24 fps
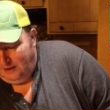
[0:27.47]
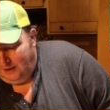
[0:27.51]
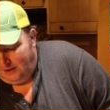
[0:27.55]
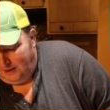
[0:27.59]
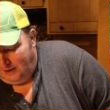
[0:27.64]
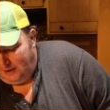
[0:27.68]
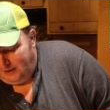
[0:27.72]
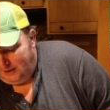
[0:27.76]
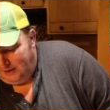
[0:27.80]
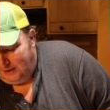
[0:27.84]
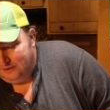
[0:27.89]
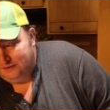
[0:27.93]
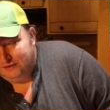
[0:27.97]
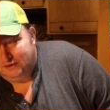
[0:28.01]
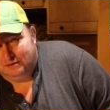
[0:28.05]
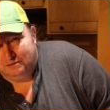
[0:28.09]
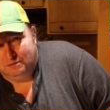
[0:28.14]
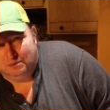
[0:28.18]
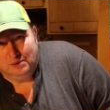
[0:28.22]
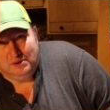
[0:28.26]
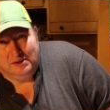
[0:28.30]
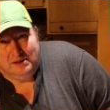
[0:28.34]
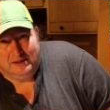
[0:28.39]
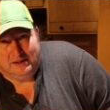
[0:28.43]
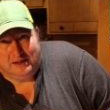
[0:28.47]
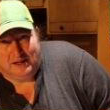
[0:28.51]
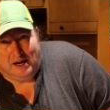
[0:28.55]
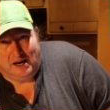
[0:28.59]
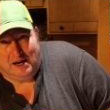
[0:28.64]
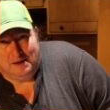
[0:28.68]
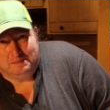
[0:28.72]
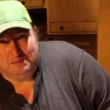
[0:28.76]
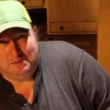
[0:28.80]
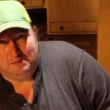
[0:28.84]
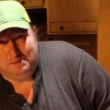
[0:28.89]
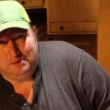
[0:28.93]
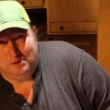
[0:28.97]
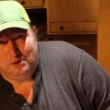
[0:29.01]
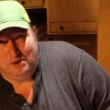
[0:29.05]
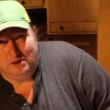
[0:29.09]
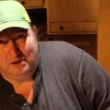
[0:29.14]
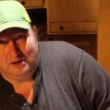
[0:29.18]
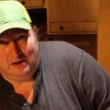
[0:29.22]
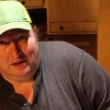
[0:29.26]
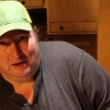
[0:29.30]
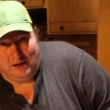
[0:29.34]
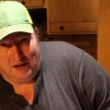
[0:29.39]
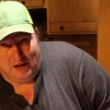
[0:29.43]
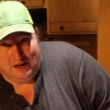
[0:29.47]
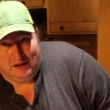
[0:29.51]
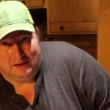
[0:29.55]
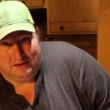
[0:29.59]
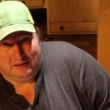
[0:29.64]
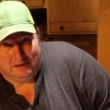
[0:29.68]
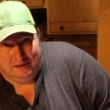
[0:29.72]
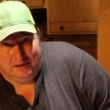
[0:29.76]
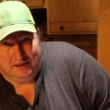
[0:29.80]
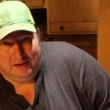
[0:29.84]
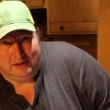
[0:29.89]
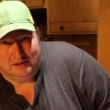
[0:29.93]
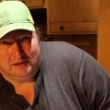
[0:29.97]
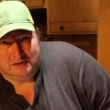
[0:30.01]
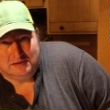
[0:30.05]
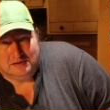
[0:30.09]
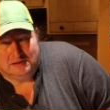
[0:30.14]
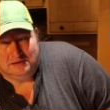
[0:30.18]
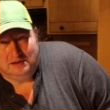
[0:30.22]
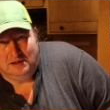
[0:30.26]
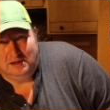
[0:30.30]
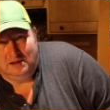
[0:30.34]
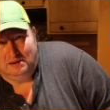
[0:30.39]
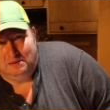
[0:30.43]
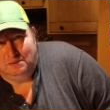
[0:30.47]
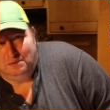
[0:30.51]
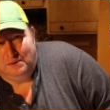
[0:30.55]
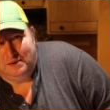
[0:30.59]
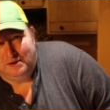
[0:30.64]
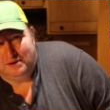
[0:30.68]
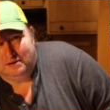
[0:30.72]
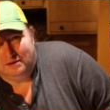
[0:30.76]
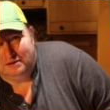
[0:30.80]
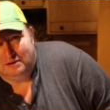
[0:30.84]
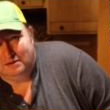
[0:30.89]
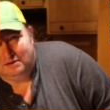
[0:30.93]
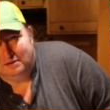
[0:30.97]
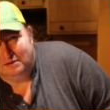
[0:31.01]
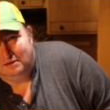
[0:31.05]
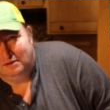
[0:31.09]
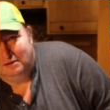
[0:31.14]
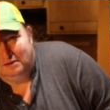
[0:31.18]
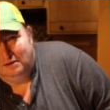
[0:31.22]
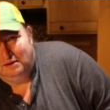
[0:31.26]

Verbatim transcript: And now they're really comparable on a lot of things with